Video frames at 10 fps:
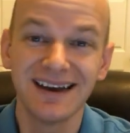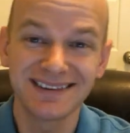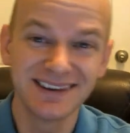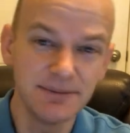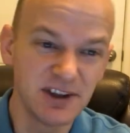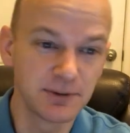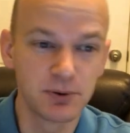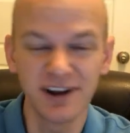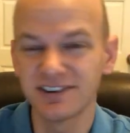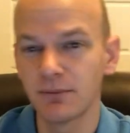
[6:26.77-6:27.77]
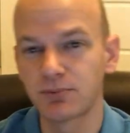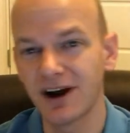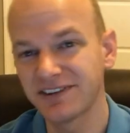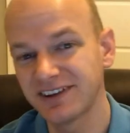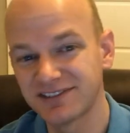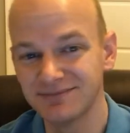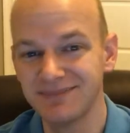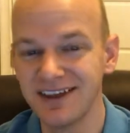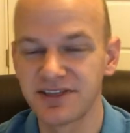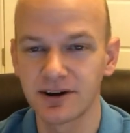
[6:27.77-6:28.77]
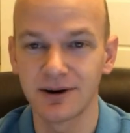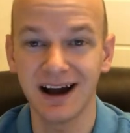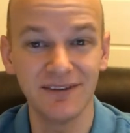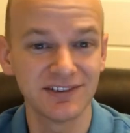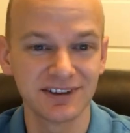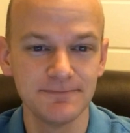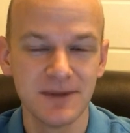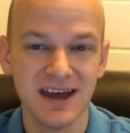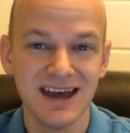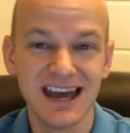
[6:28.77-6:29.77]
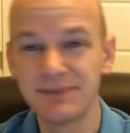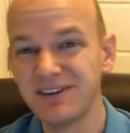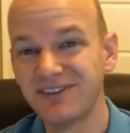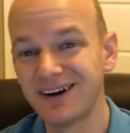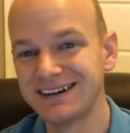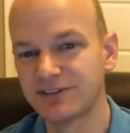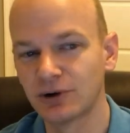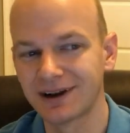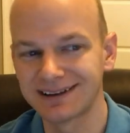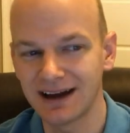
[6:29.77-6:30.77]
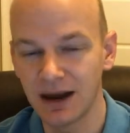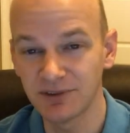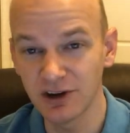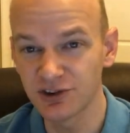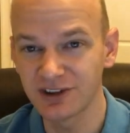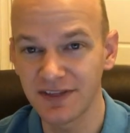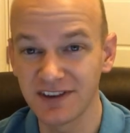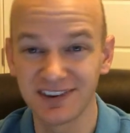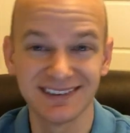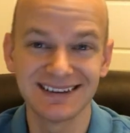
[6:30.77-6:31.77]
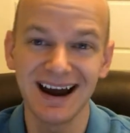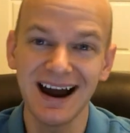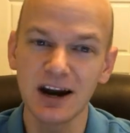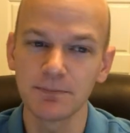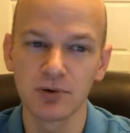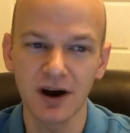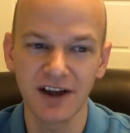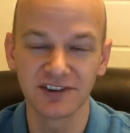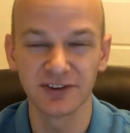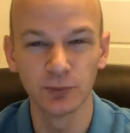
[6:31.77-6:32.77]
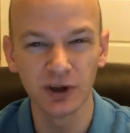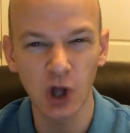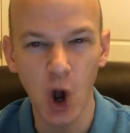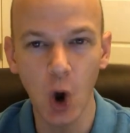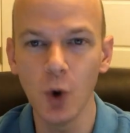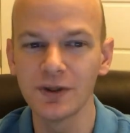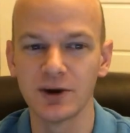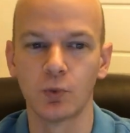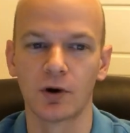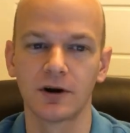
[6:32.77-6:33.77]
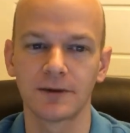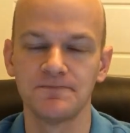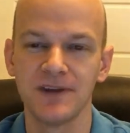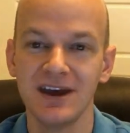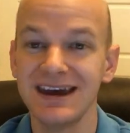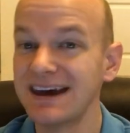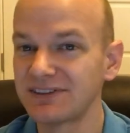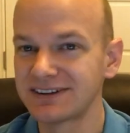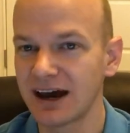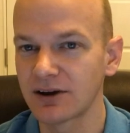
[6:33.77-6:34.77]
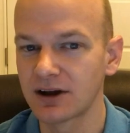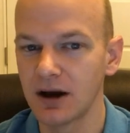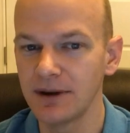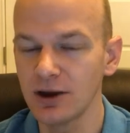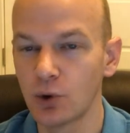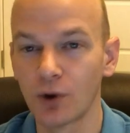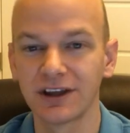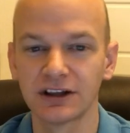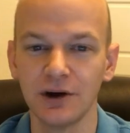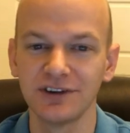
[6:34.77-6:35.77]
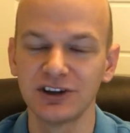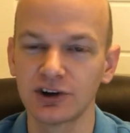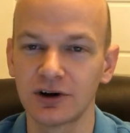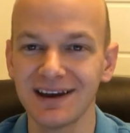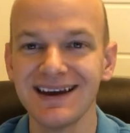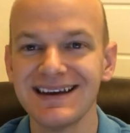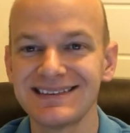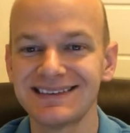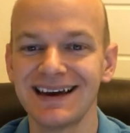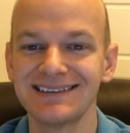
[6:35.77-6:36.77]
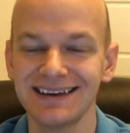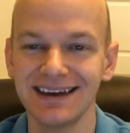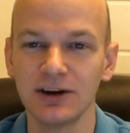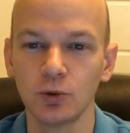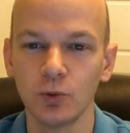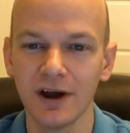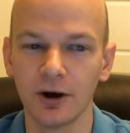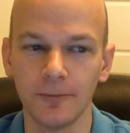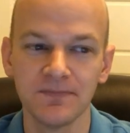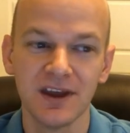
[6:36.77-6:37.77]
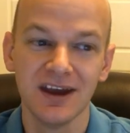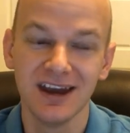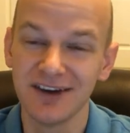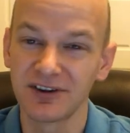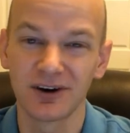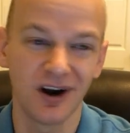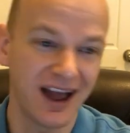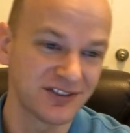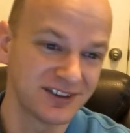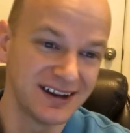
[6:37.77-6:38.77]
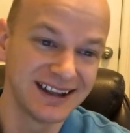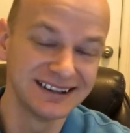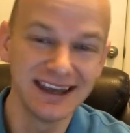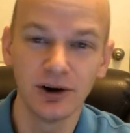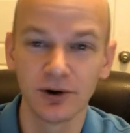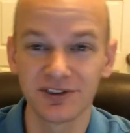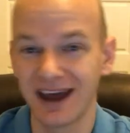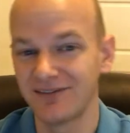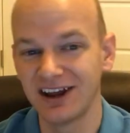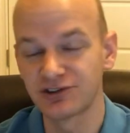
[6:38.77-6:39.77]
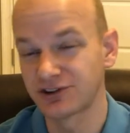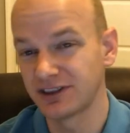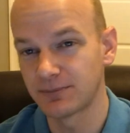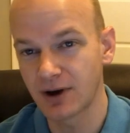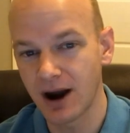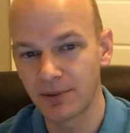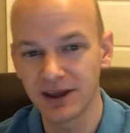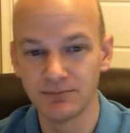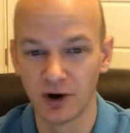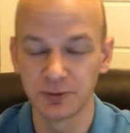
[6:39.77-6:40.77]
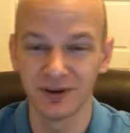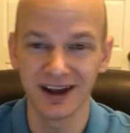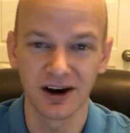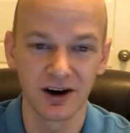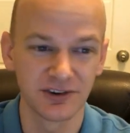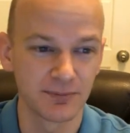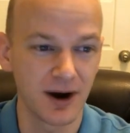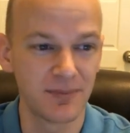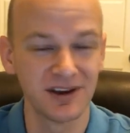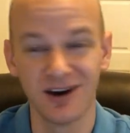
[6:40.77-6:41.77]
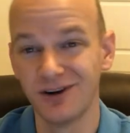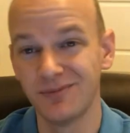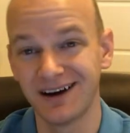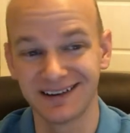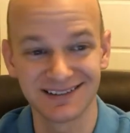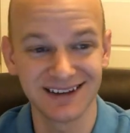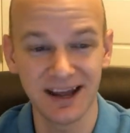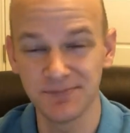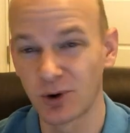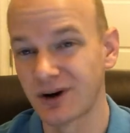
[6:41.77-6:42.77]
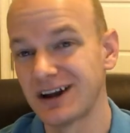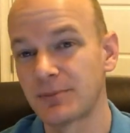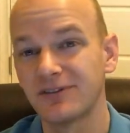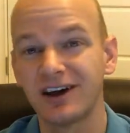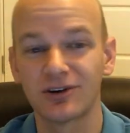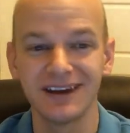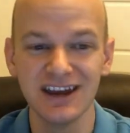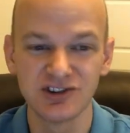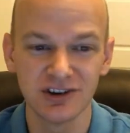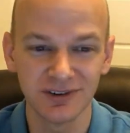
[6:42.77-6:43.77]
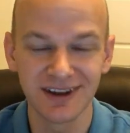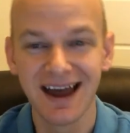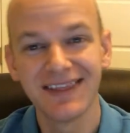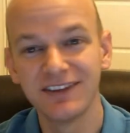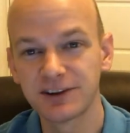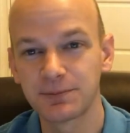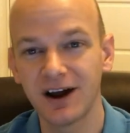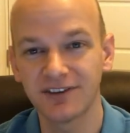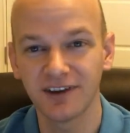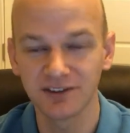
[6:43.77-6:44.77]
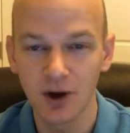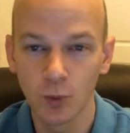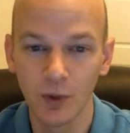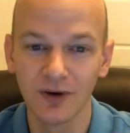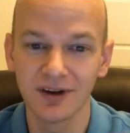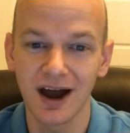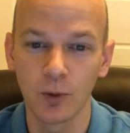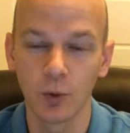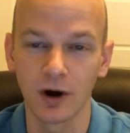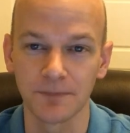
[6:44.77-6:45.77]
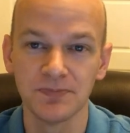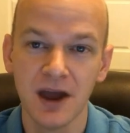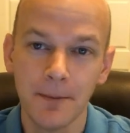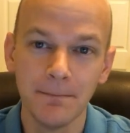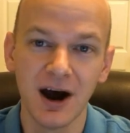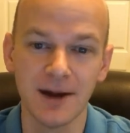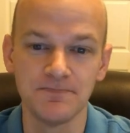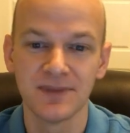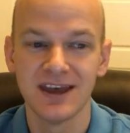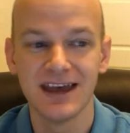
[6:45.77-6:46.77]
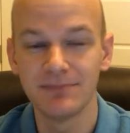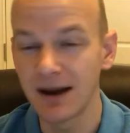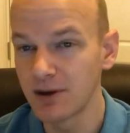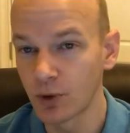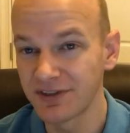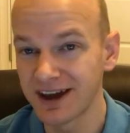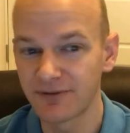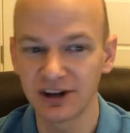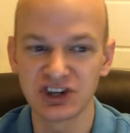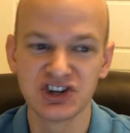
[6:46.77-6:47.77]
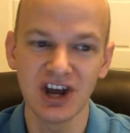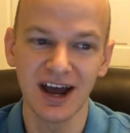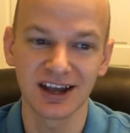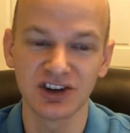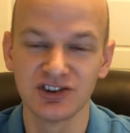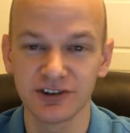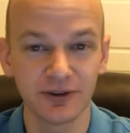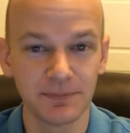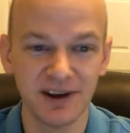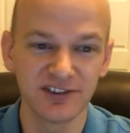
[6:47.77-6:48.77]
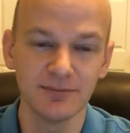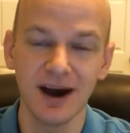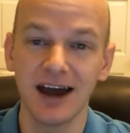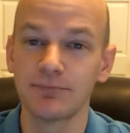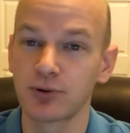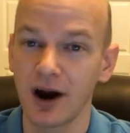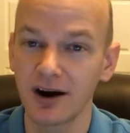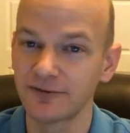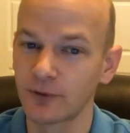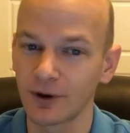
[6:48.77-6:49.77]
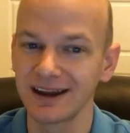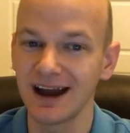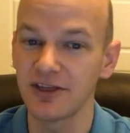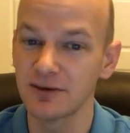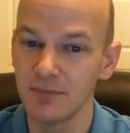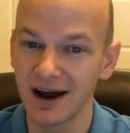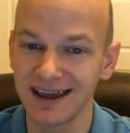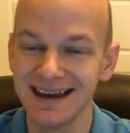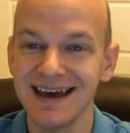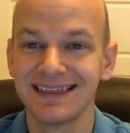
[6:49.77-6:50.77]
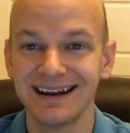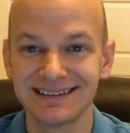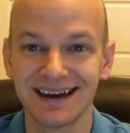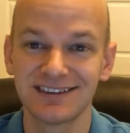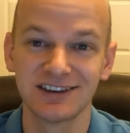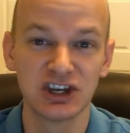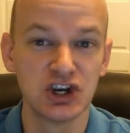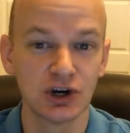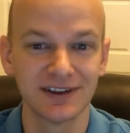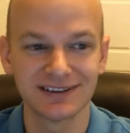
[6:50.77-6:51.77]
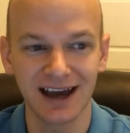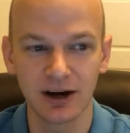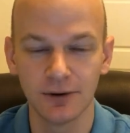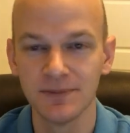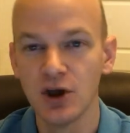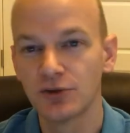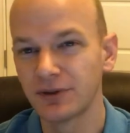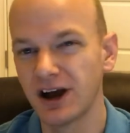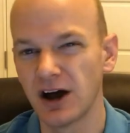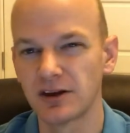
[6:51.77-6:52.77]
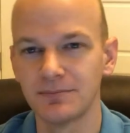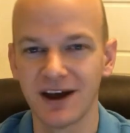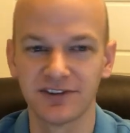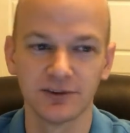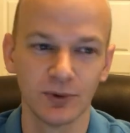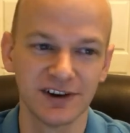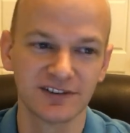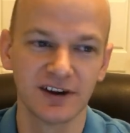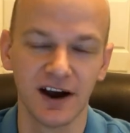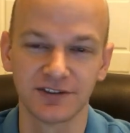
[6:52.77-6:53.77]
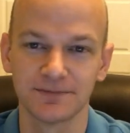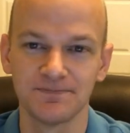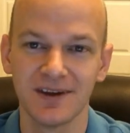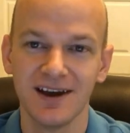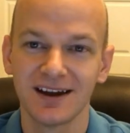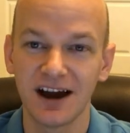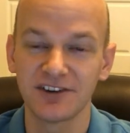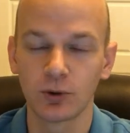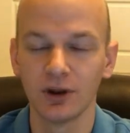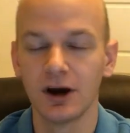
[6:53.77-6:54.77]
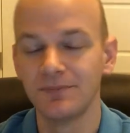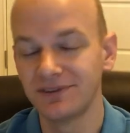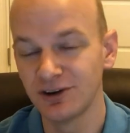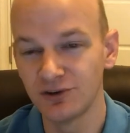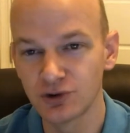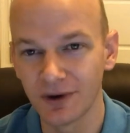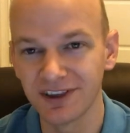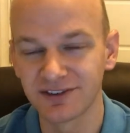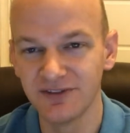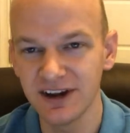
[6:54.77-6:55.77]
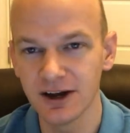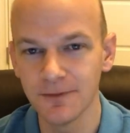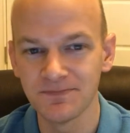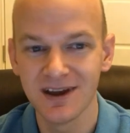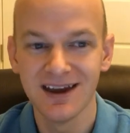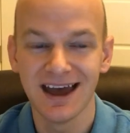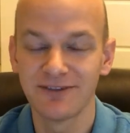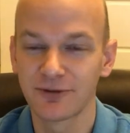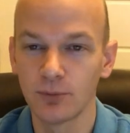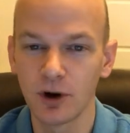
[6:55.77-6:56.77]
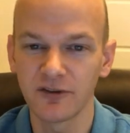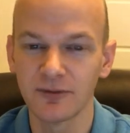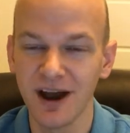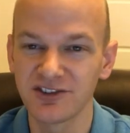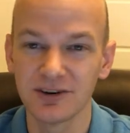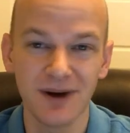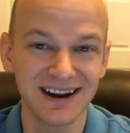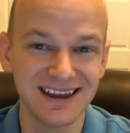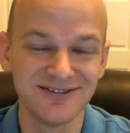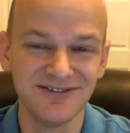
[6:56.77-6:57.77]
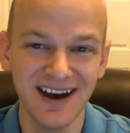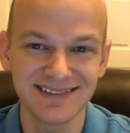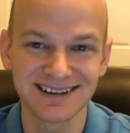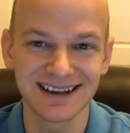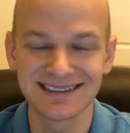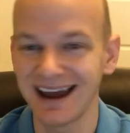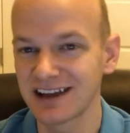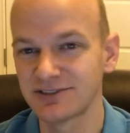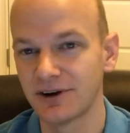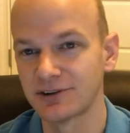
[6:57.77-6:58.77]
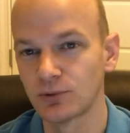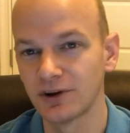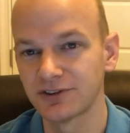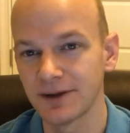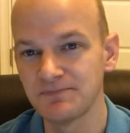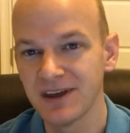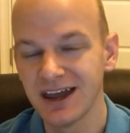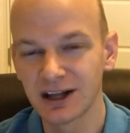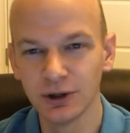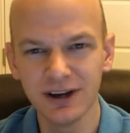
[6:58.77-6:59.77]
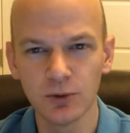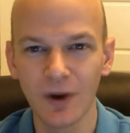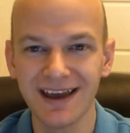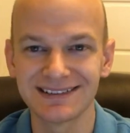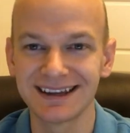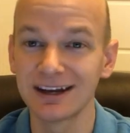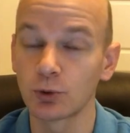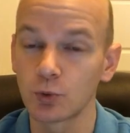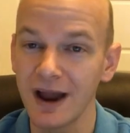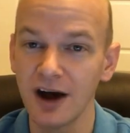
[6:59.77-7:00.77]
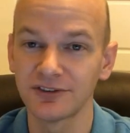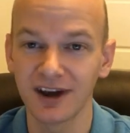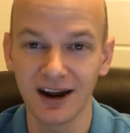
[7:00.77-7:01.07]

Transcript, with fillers: That's it. It's a pretty simple process in theory. Obviously, it can be very difficult at times. Understand this entire process will only work if the title company or the closing attorney says it will. If there are outstanding lien holders that have an interest in the property, multiple heirs, a property owned by an estate, or a number of other issues, then this process will not work. But it might be worth the effort to check just for the peace of mind prior to forking out the money that it takes to cure the title through the other methods that we discuss. Guys, I really hope that you enjoyed this video. And for more information about investing in tax defaulted real estate, including ways to get around